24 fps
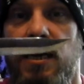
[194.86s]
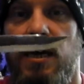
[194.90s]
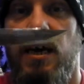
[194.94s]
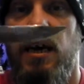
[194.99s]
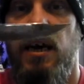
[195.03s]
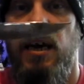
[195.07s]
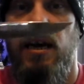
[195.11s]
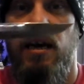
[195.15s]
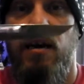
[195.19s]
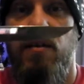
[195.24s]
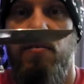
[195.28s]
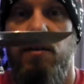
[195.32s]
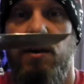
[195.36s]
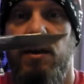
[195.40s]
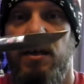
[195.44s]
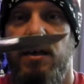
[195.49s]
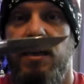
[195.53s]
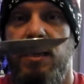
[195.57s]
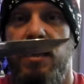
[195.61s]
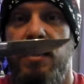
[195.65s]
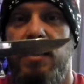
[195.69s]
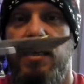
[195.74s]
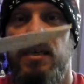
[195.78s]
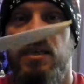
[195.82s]
Um, and
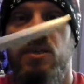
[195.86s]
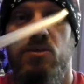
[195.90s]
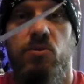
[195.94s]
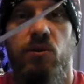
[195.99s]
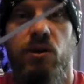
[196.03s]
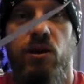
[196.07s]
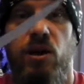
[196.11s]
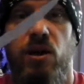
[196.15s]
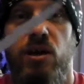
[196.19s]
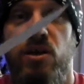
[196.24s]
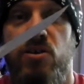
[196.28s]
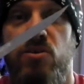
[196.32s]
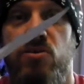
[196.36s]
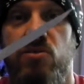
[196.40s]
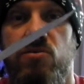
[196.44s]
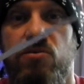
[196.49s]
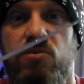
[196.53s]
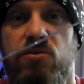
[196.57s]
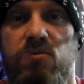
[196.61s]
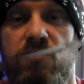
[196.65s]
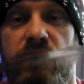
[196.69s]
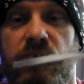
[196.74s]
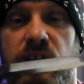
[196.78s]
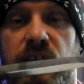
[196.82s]
again, this one I use
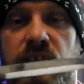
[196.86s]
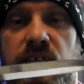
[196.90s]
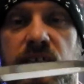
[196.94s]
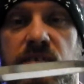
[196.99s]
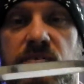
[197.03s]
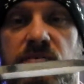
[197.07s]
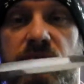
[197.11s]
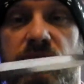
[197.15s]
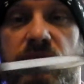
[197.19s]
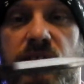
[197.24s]
for filleting